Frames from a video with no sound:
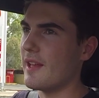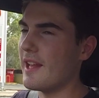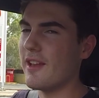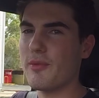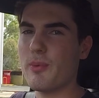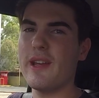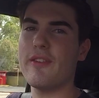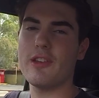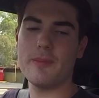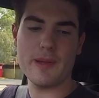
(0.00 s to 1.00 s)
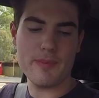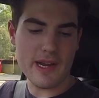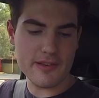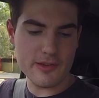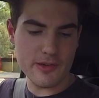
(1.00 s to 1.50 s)
it is reasonably
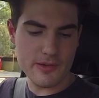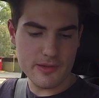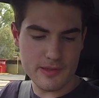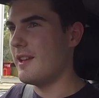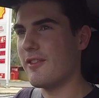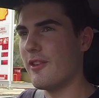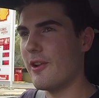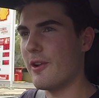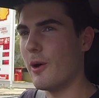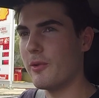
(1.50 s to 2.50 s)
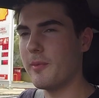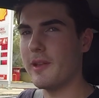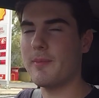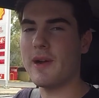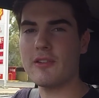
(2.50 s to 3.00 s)
practical. It's not
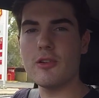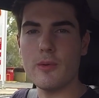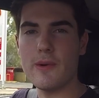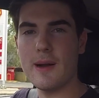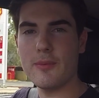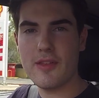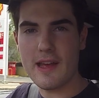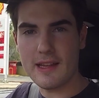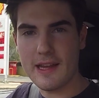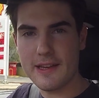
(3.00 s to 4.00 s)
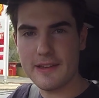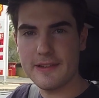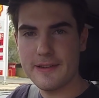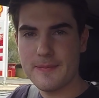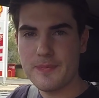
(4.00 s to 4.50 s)
ultimately practical, and we'll come to that later
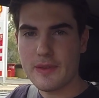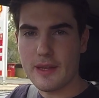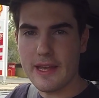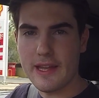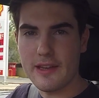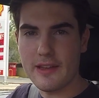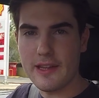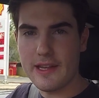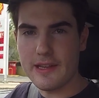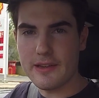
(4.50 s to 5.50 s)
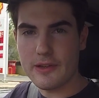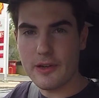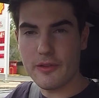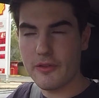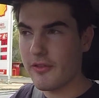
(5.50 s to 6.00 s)
in the
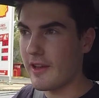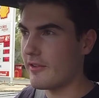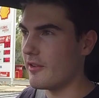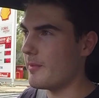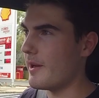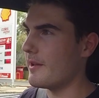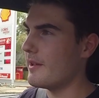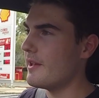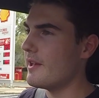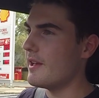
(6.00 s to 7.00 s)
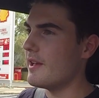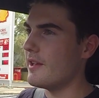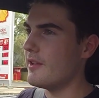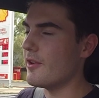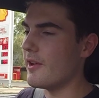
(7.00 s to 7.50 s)
cons section, but
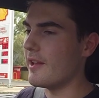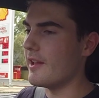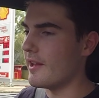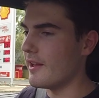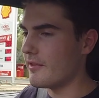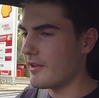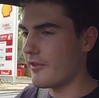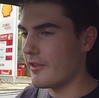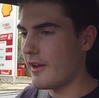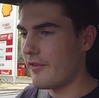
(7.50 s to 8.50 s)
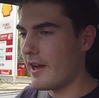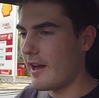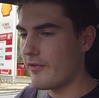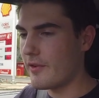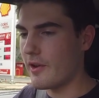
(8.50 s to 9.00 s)
you know, it does enough.
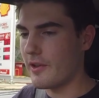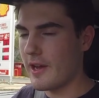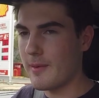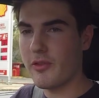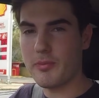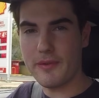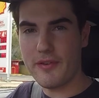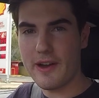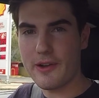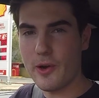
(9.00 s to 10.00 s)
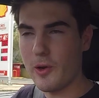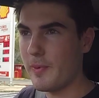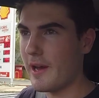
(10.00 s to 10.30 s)
I've got split fire coil